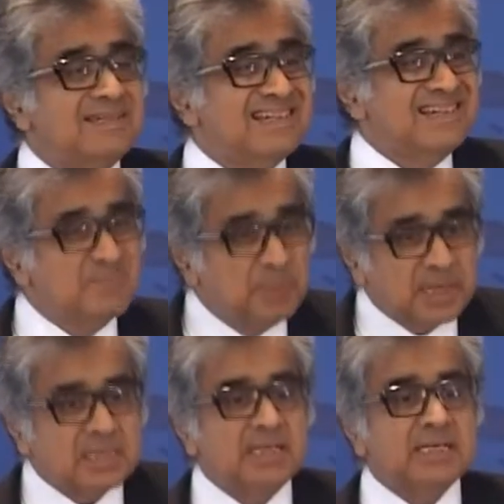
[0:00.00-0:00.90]

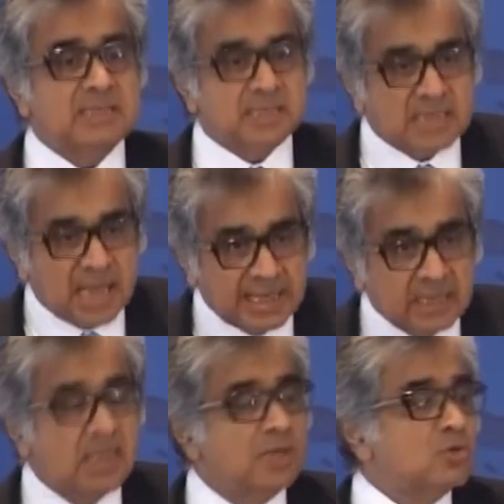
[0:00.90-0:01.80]
deliberately
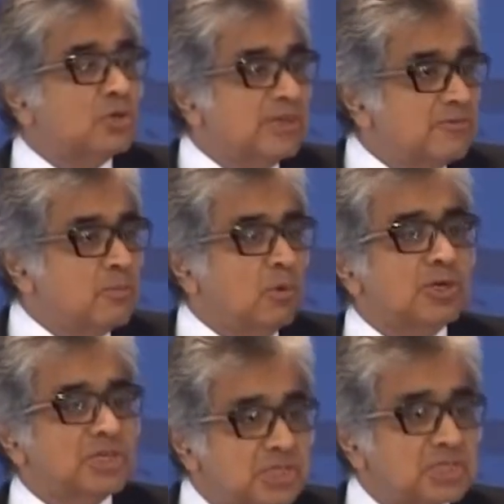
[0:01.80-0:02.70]
designed to give
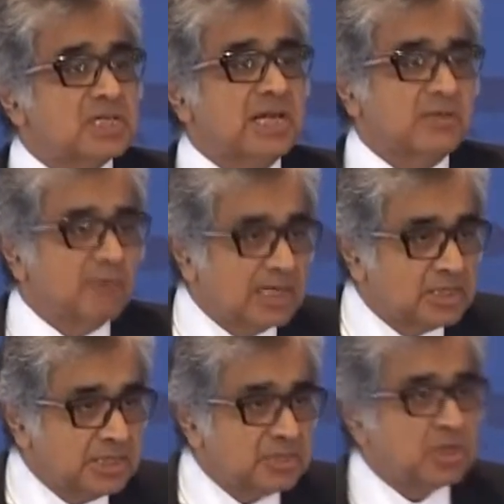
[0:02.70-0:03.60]
Mauritius an
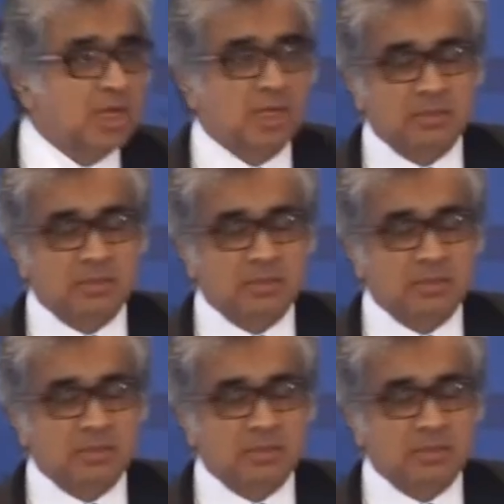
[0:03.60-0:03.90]
advantage